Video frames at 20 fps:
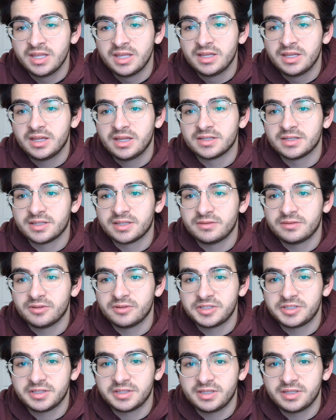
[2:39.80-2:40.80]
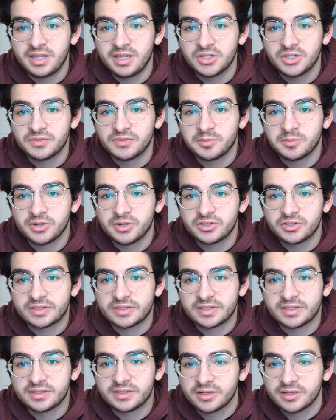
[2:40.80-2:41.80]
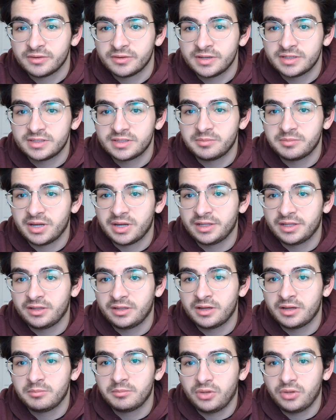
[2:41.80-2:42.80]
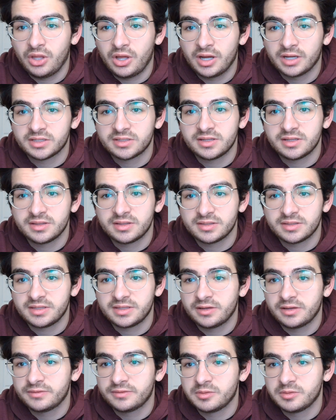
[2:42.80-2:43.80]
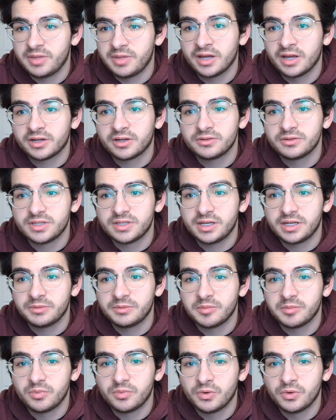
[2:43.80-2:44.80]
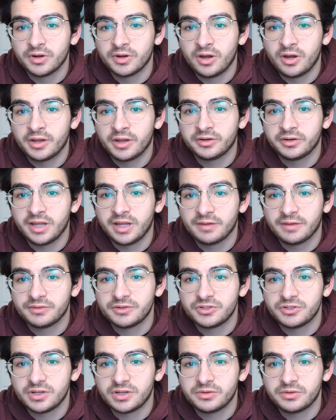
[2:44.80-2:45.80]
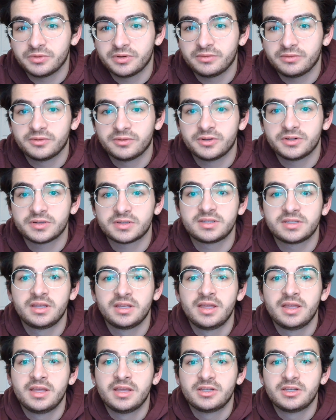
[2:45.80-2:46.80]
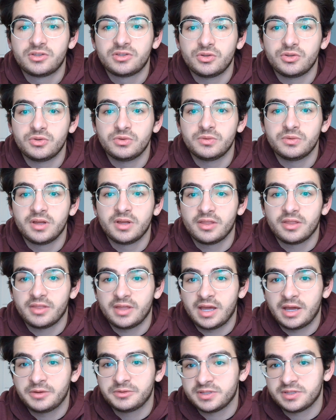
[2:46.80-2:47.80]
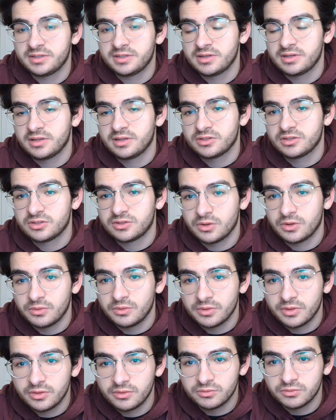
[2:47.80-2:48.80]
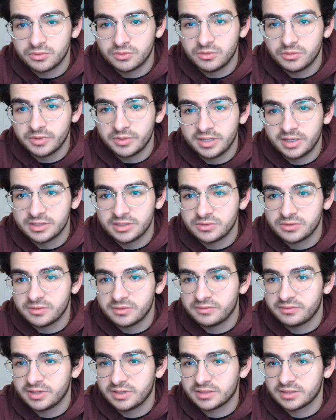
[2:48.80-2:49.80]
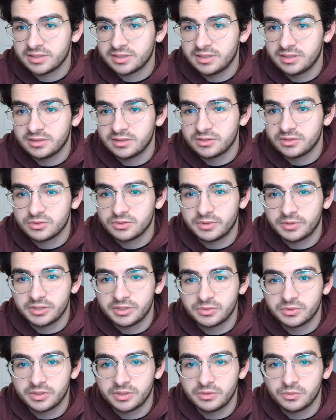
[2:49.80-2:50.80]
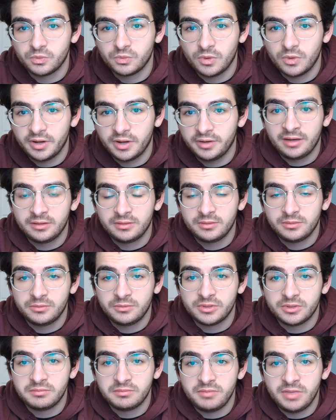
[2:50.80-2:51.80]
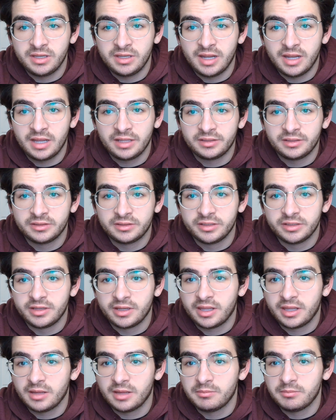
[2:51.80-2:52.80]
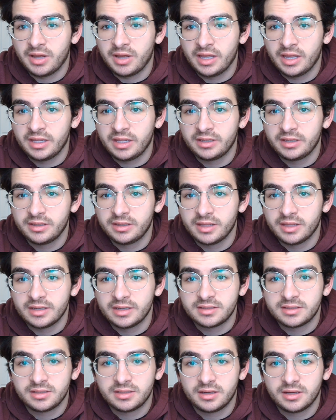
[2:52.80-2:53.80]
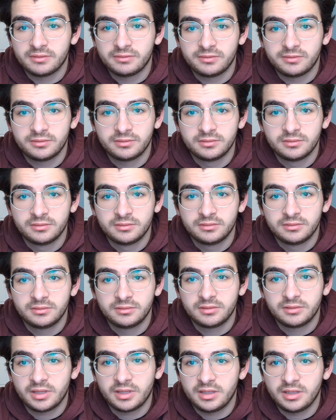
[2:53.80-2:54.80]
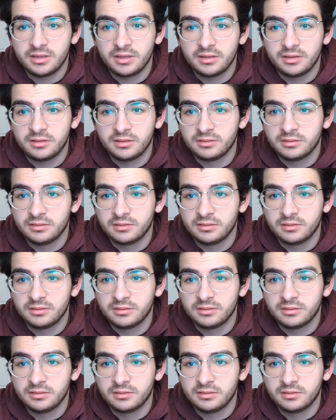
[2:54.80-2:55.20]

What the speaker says: Instead of raising the age for purchasing cigarettes, the bylaw blocks the sale of tobacco to anyone born on or after January 1st, 2000. So the rule went into effect in 2021. Would mean I literally can't buy any of that stuff in